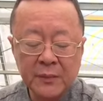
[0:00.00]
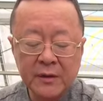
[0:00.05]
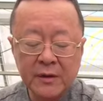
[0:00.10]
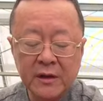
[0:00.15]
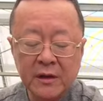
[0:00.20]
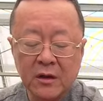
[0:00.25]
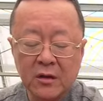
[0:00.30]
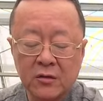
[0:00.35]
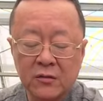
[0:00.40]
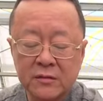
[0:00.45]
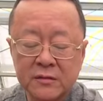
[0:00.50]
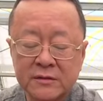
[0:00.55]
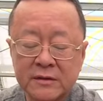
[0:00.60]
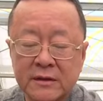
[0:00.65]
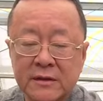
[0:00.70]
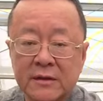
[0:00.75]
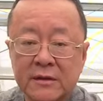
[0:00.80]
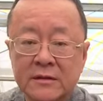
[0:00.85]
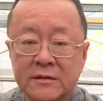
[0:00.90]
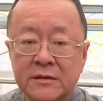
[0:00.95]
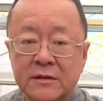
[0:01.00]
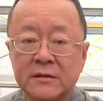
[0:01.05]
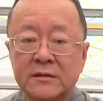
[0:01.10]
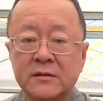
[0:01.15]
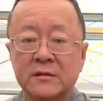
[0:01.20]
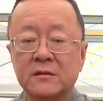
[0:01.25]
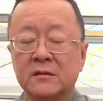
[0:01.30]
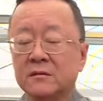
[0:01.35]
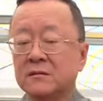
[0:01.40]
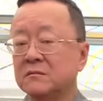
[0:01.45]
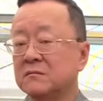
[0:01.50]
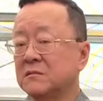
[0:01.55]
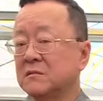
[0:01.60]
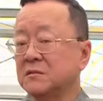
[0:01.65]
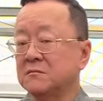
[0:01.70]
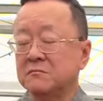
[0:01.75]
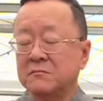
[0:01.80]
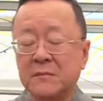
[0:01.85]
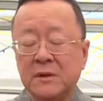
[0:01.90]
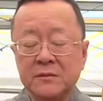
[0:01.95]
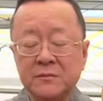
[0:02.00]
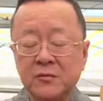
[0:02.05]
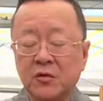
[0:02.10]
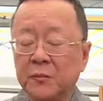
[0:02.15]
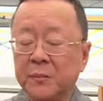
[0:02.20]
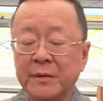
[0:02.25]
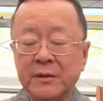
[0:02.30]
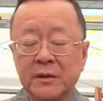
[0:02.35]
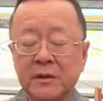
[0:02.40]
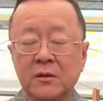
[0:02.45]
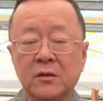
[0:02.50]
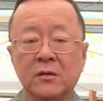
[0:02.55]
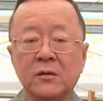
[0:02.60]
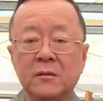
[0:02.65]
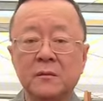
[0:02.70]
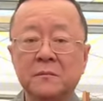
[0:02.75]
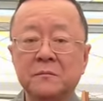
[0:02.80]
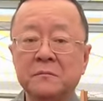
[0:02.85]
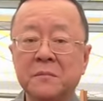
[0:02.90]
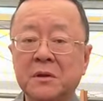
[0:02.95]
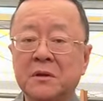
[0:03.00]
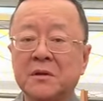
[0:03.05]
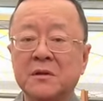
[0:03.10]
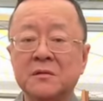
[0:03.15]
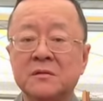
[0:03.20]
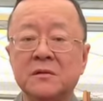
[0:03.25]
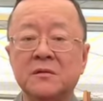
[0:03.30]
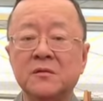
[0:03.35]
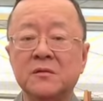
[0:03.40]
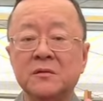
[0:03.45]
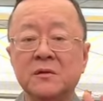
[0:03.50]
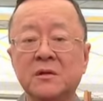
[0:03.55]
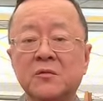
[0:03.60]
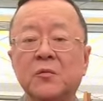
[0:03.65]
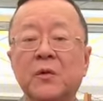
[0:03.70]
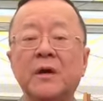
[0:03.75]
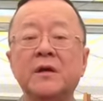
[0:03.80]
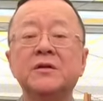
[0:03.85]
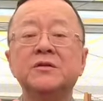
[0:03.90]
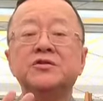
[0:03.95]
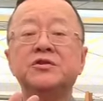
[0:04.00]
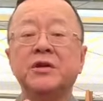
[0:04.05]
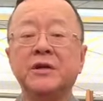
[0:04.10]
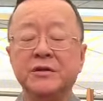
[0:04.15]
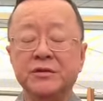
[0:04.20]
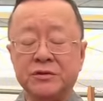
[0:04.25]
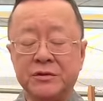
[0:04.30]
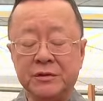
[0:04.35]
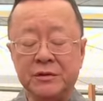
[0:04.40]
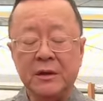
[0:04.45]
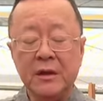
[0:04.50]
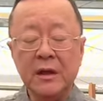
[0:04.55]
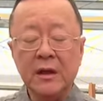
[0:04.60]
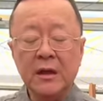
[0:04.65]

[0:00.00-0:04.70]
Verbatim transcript: bit yellow senescence, not big deal because the weather is changing.